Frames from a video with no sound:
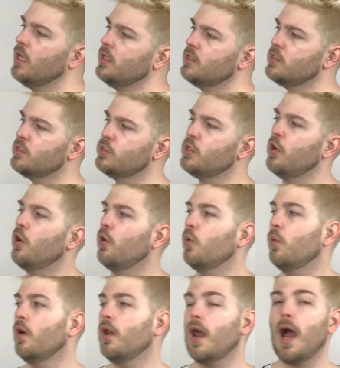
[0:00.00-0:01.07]
So
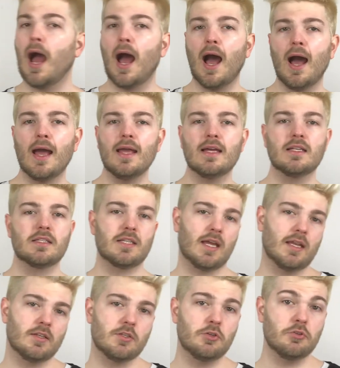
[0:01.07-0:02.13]
what I
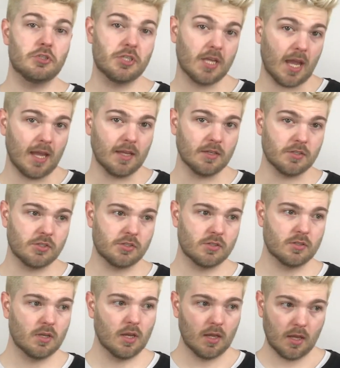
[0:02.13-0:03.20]
intend to change